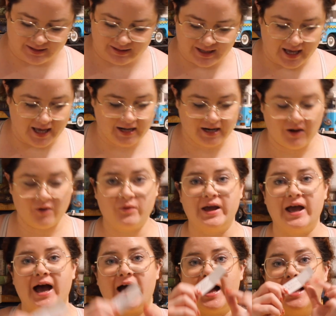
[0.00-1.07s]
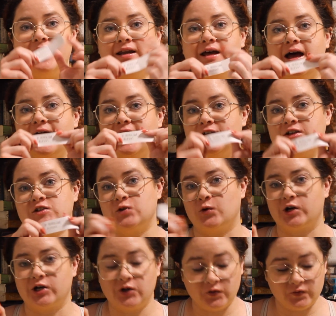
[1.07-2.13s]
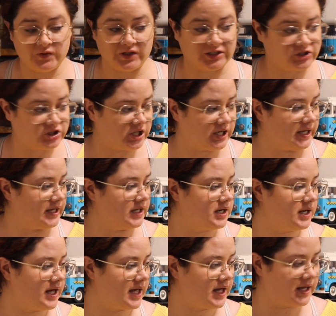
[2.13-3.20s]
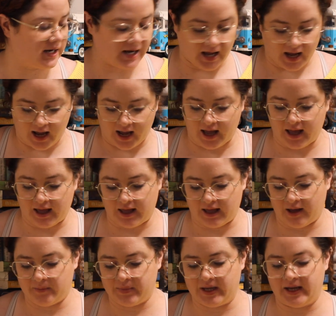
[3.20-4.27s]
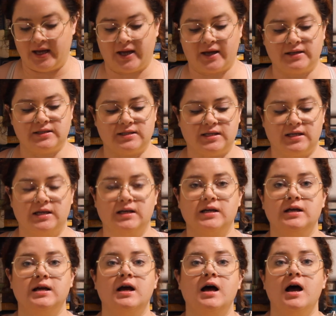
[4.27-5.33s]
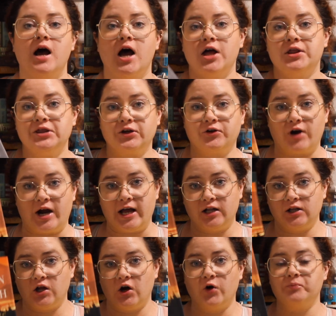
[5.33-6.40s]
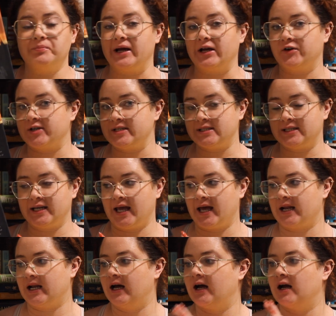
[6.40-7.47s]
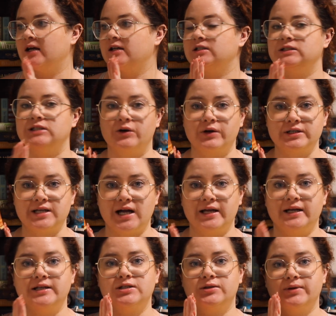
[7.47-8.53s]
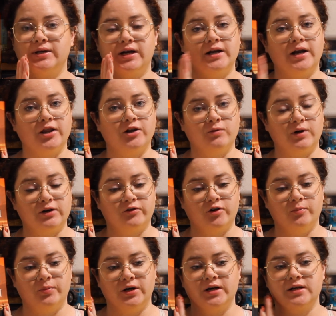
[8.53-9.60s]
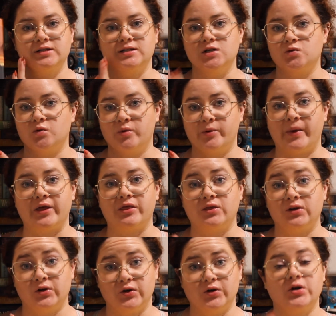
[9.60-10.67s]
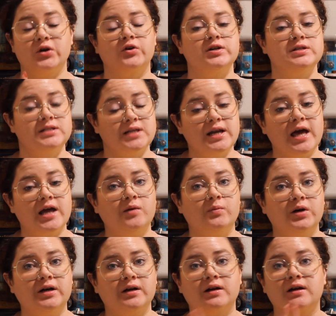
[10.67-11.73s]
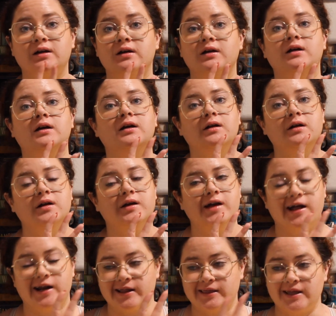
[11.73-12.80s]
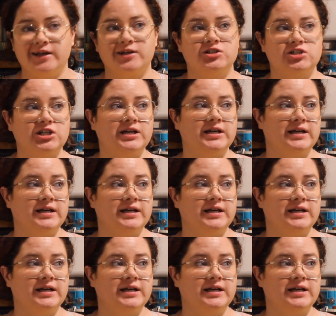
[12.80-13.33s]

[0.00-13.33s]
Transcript: Then we had a historical fiction, and I picked The Great Alone by Kristen Hanna. So excited to read another one of her books. This will be my 3rd Kristen Hanna book, and I think she